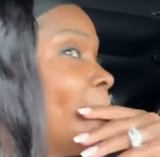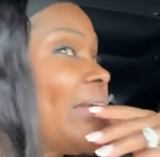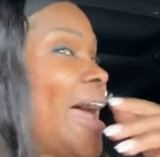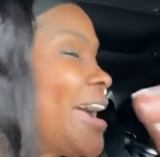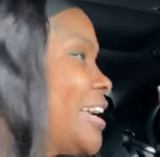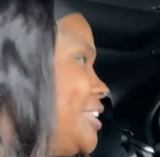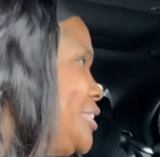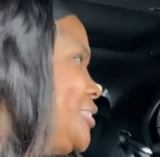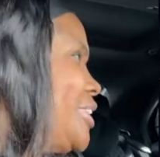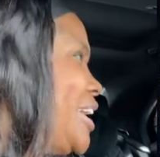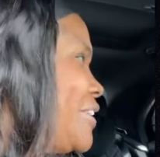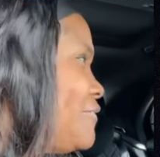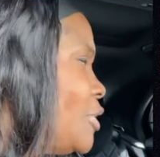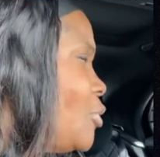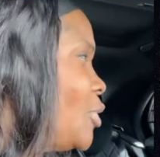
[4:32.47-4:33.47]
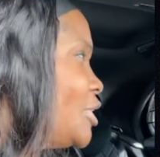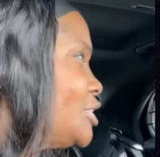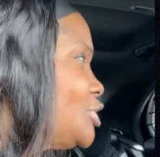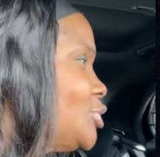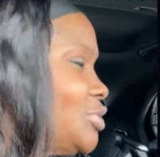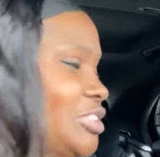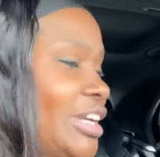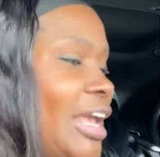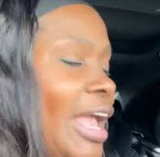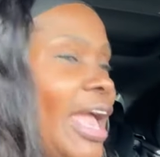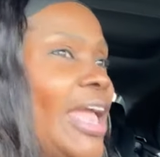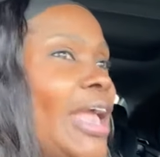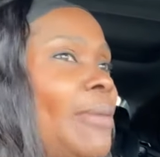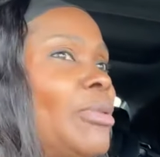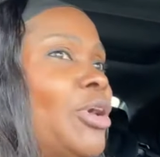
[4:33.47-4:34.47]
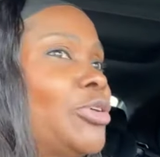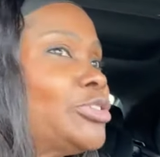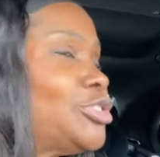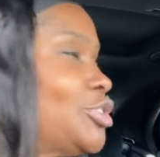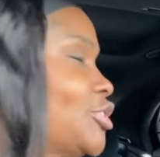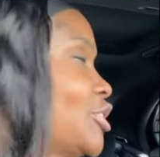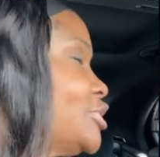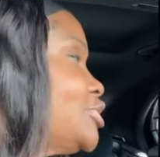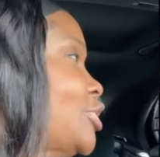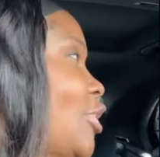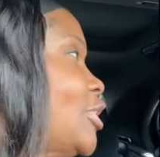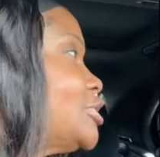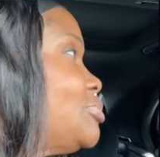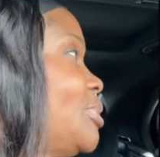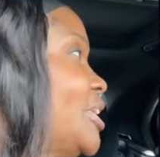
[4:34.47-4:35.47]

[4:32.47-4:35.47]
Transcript: But I could do that if I wanted to. Say, hey, I'm going to go to a thesaurus,